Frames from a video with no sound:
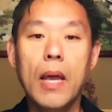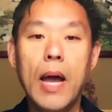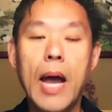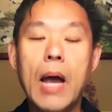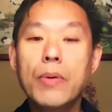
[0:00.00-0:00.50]

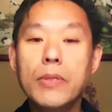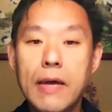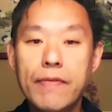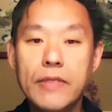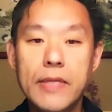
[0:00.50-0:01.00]
I was
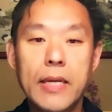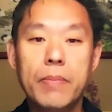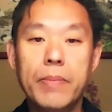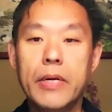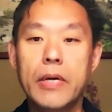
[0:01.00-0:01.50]
devastated
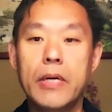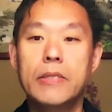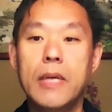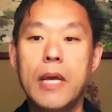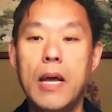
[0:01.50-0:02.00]

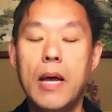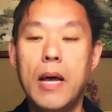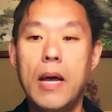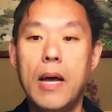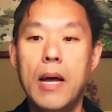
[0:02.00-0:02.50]
because
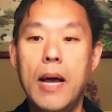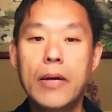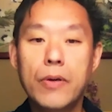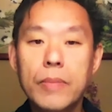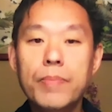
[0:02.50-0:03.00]
I
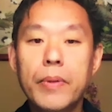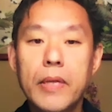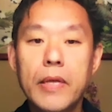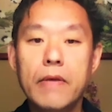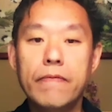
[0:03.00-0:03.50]
couldn't
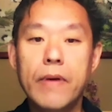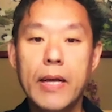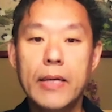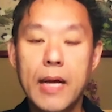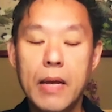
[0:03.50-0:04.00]
believe I
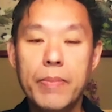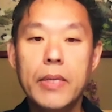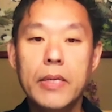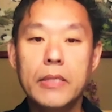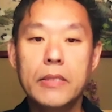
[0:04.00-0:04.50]
had
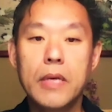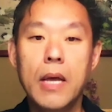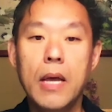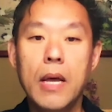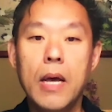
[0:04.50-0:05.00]
diabetes.
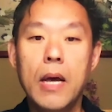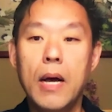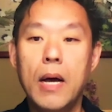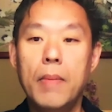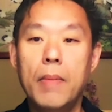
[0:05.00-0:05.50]

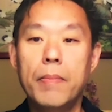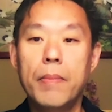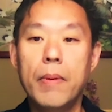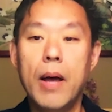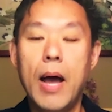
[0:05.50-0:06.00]

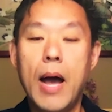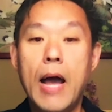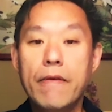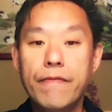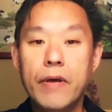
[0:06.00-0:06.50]

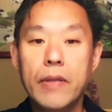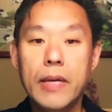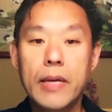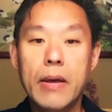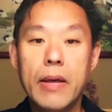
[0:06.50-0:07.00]
I felt
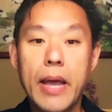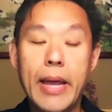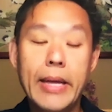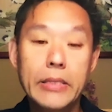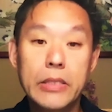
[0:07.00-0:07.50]
like I
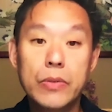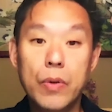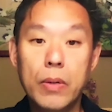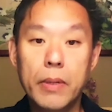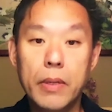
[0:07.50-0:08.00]
ate
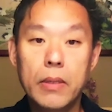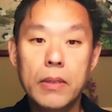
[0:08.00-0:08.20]
normal,